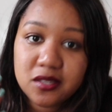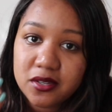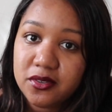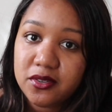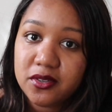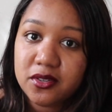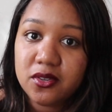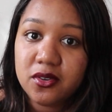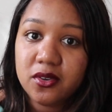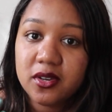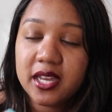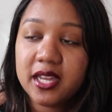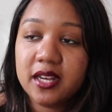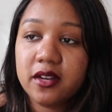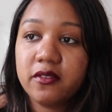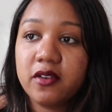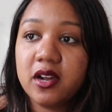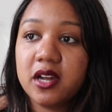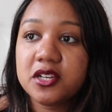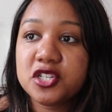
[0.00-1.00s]
to New York in
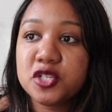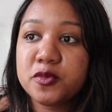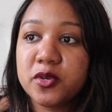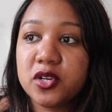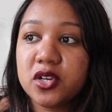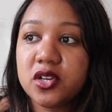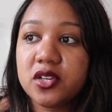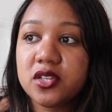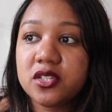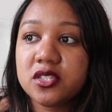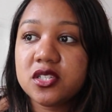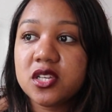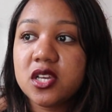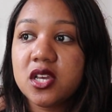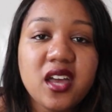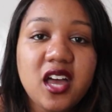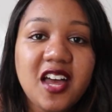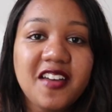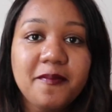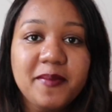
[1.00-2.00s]
a rush, because
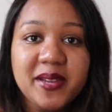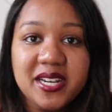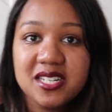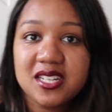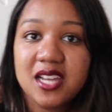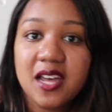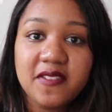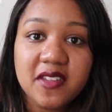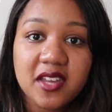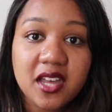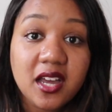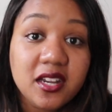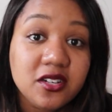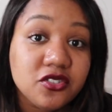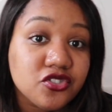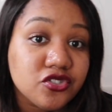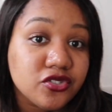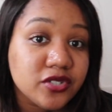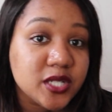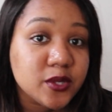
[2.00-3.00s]
I've been to other
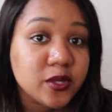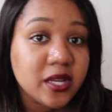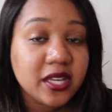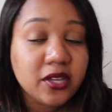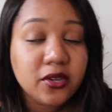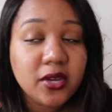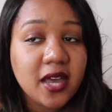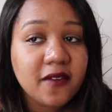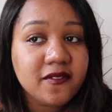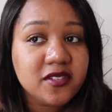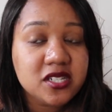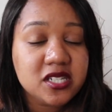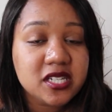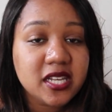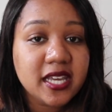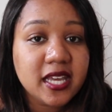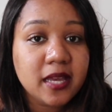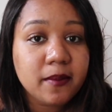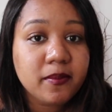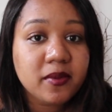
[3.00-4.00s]
countries where you have to
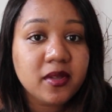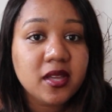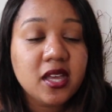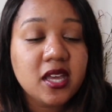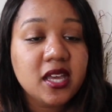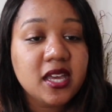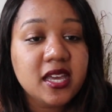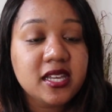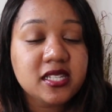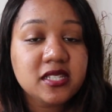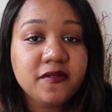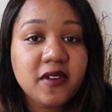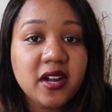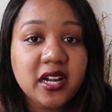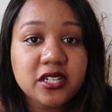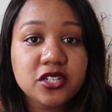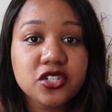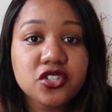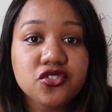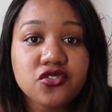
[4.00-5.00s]
tip. It's a
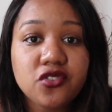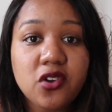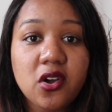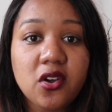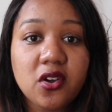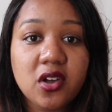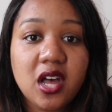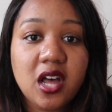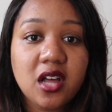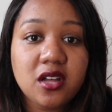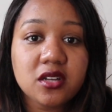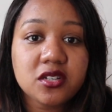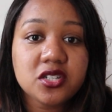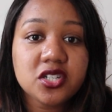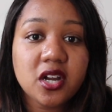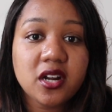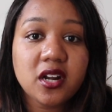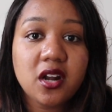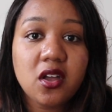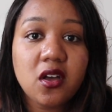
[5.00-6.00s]
very strong
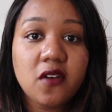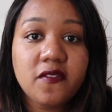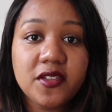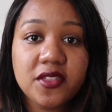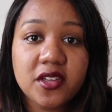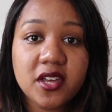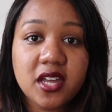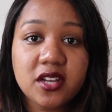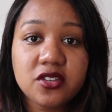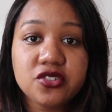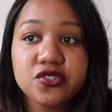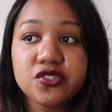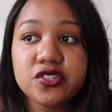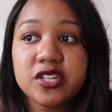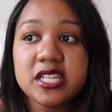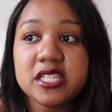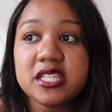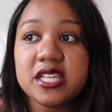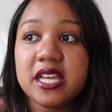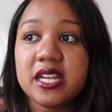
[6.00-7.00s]
culture in a lot of other
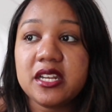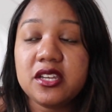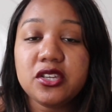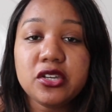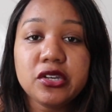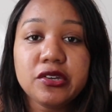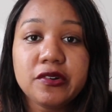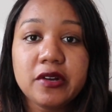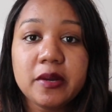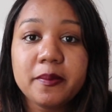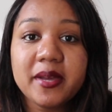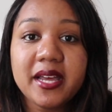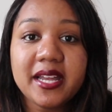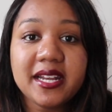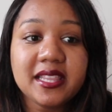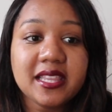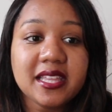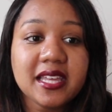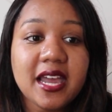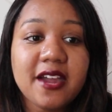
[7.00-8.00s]
countries in Europe
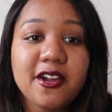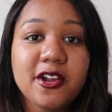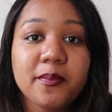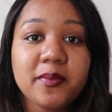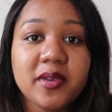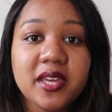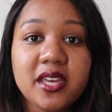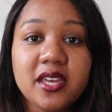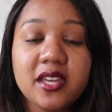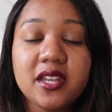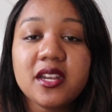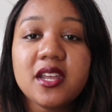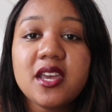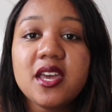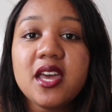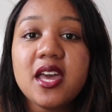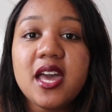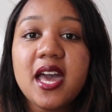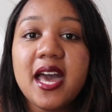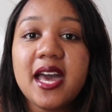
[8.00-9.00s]
and in the Caribbean,
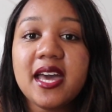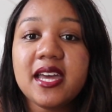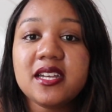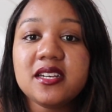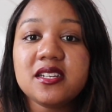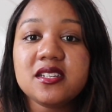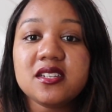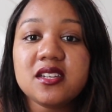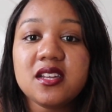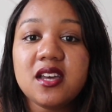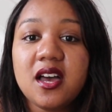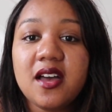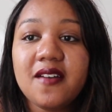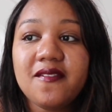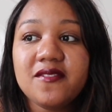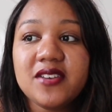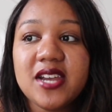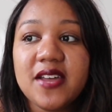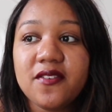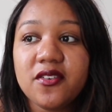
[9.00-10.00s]
and
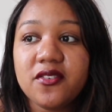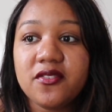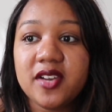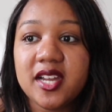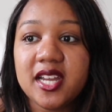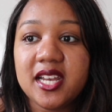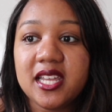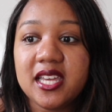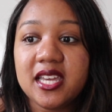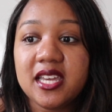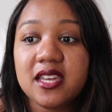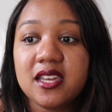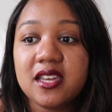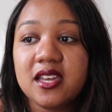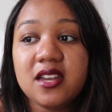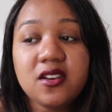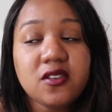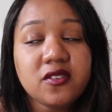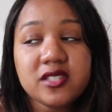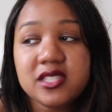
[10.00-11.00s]
I've never really,
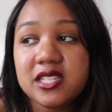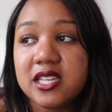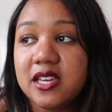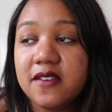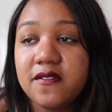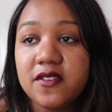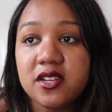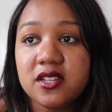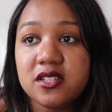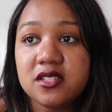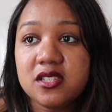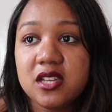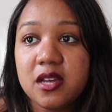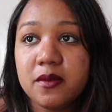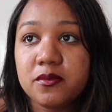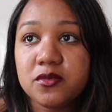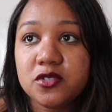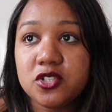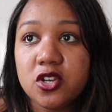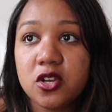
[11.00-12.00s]
and obviously even in
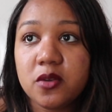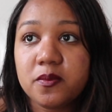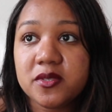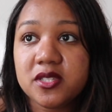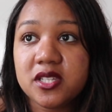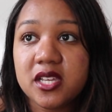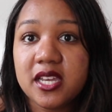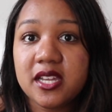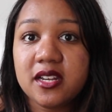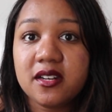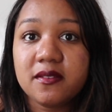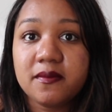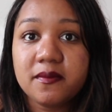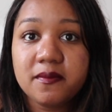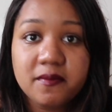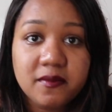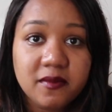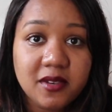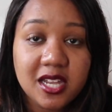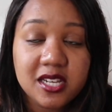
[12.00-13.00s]
some shops
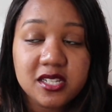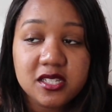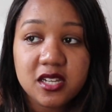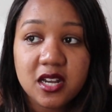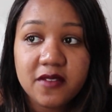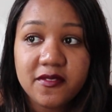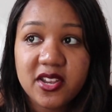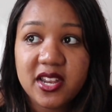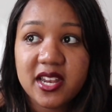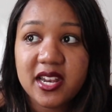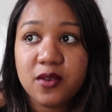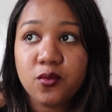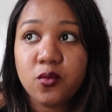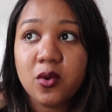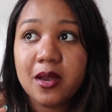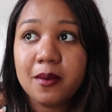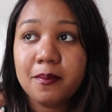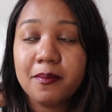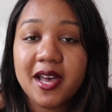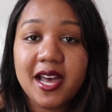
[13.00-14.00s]
in London, I've only had
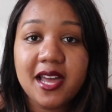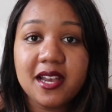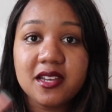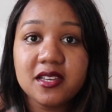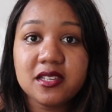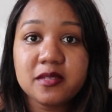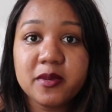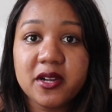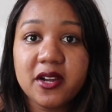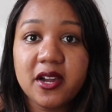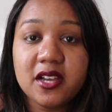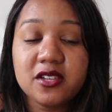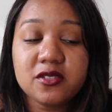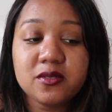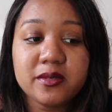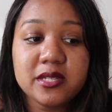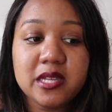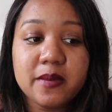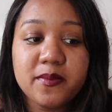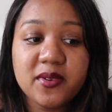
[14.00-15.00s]
one bad experience
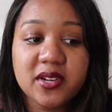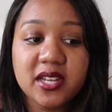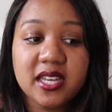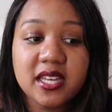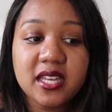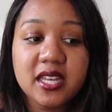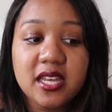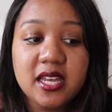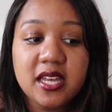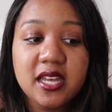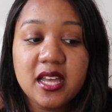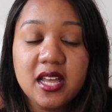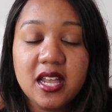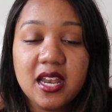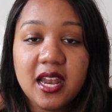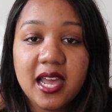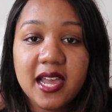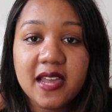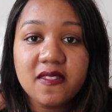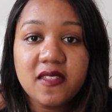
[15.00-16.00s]
with somebody
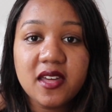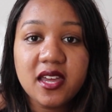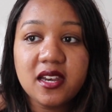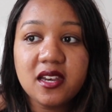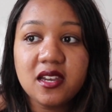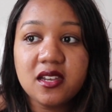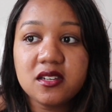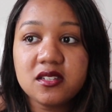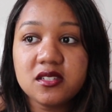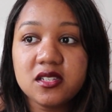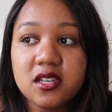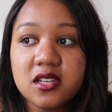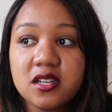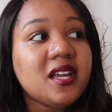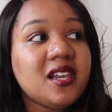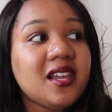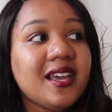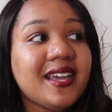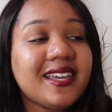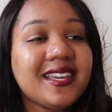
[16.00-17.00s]
like that in London.
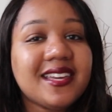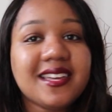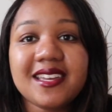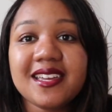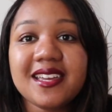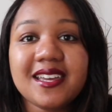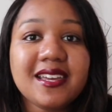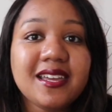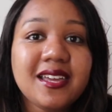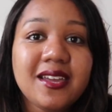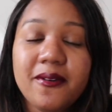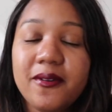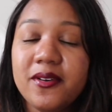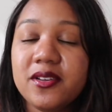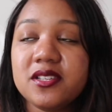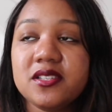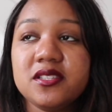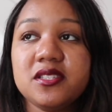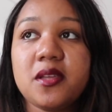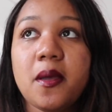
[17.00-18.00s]
Like, it
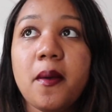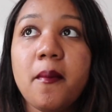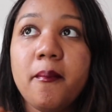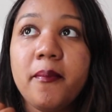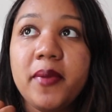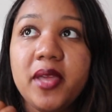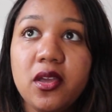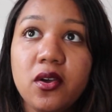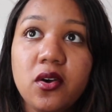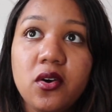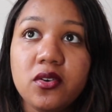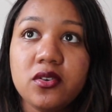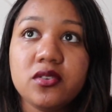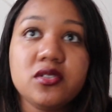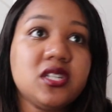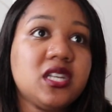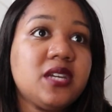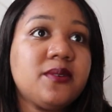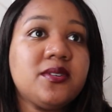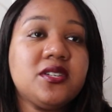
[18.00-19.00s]
was
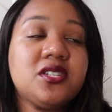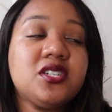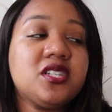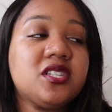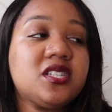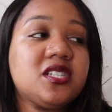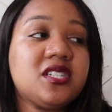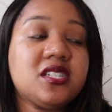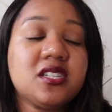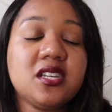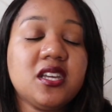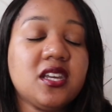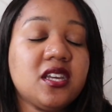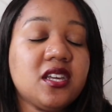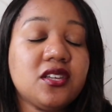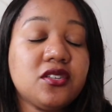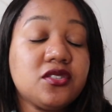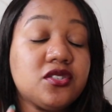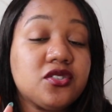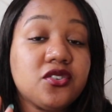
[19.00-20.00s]
beyond, it was just
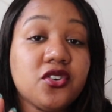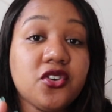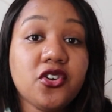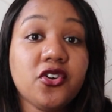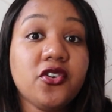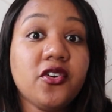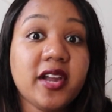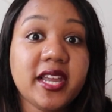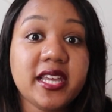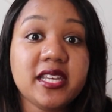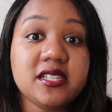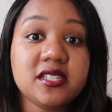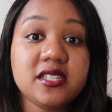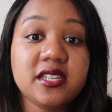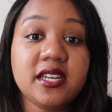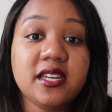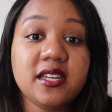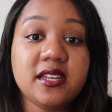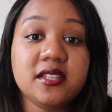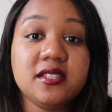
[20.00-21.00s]

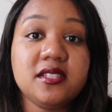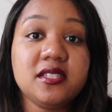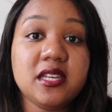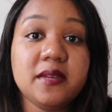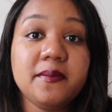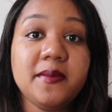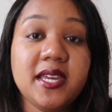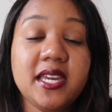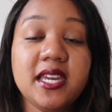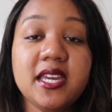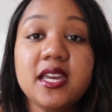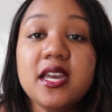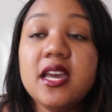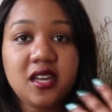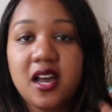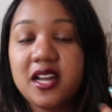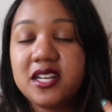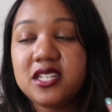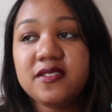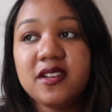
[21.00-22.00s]
crazy to me.
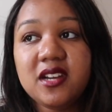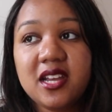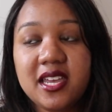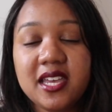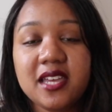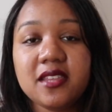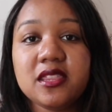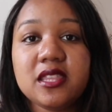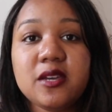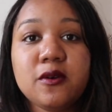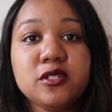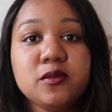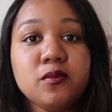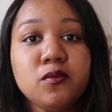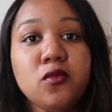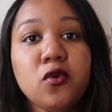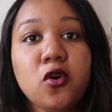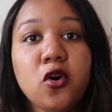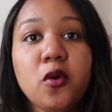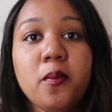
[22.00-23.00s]
I feel like there was
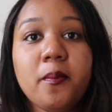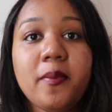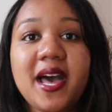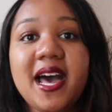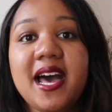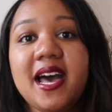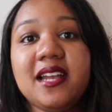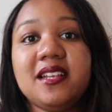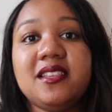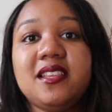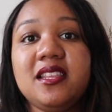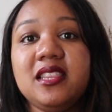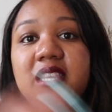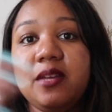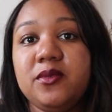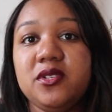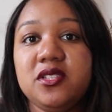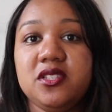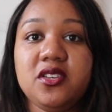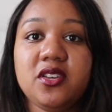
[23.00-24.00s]
more bad than
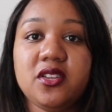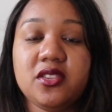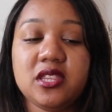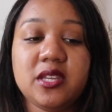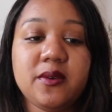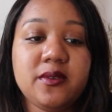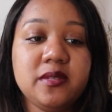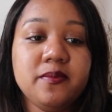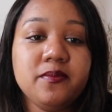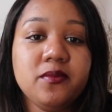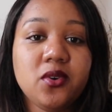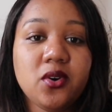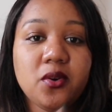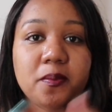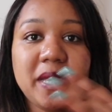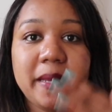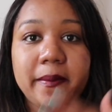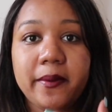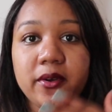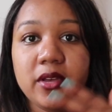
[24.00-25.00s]
there was good. There was
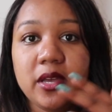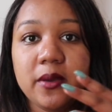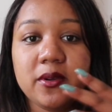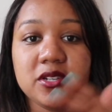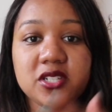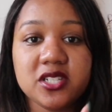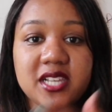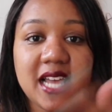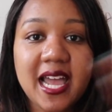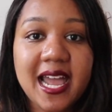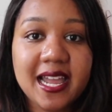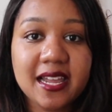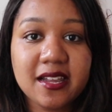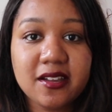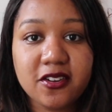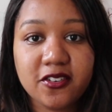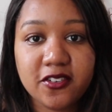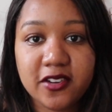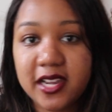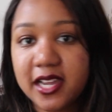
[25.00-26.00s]
more people who were just
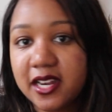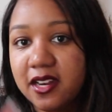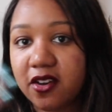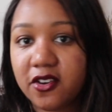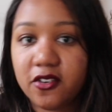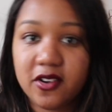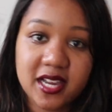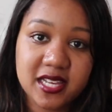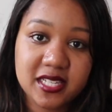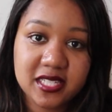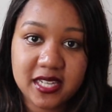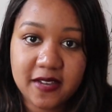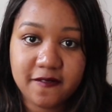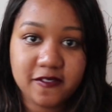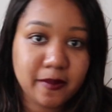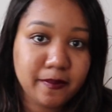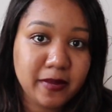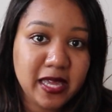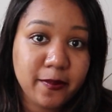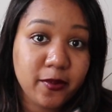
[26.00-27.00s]
angry and aggressive
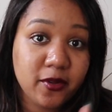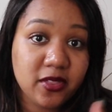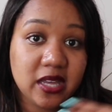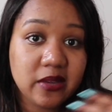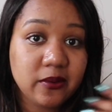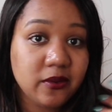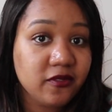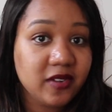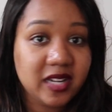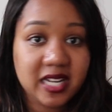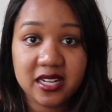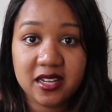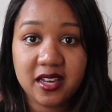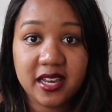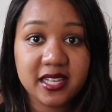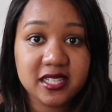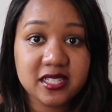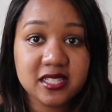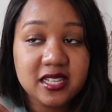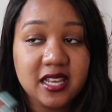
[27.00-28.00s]
than people that were really
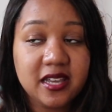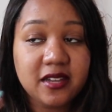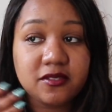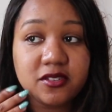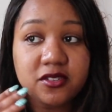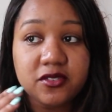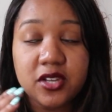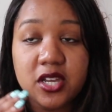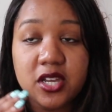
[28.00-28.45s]
nice and